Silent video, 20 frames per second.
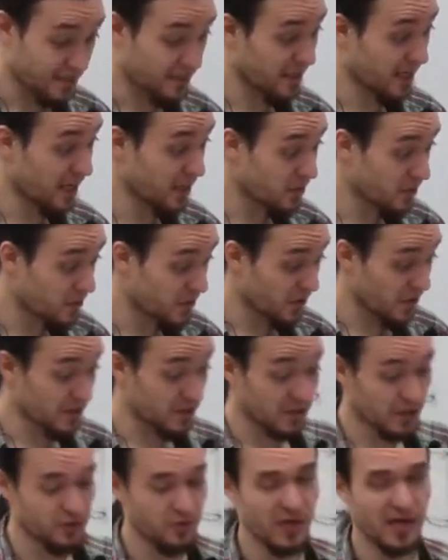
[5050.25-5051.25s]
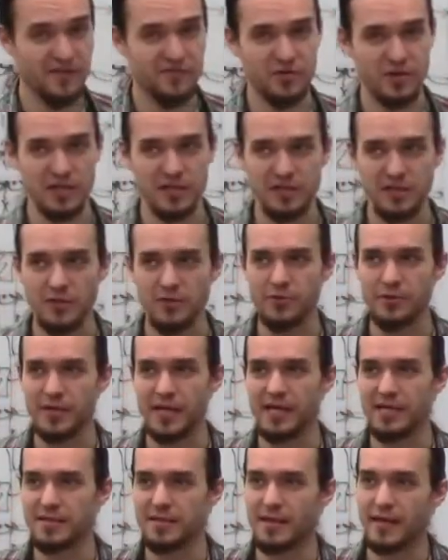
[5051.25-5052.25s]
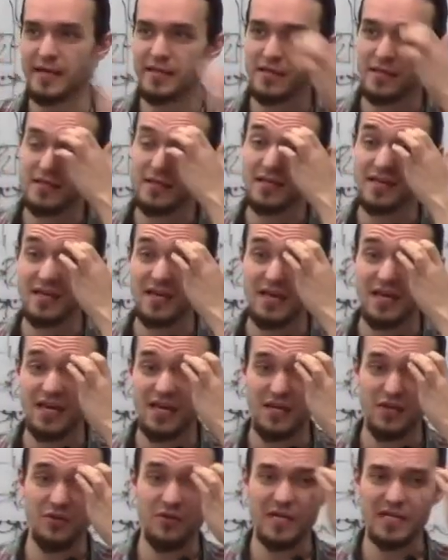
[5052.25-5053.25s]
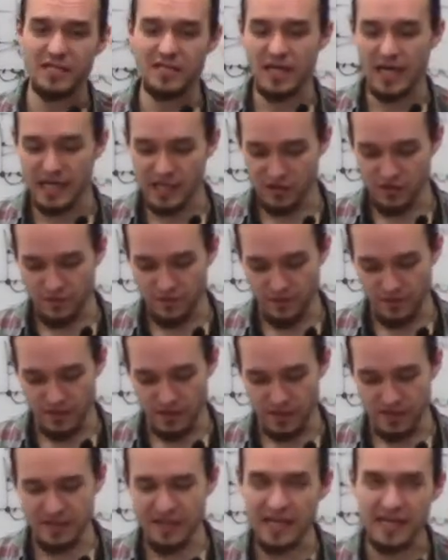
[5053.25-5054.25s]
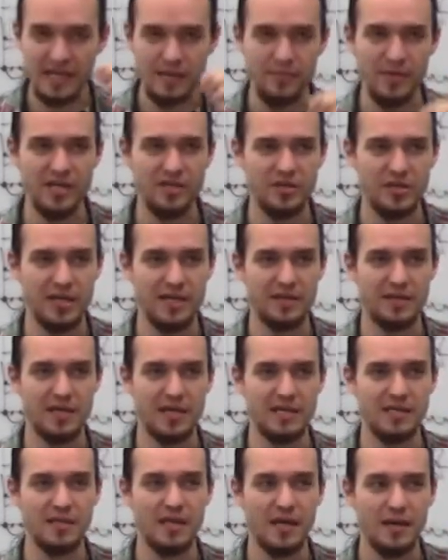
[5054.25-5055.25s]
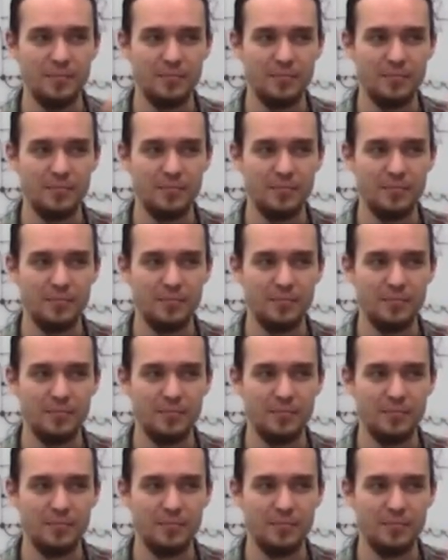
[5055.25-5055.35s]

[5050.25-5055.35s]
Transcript: the other thing that you have to consider is that you can kind of take a match and then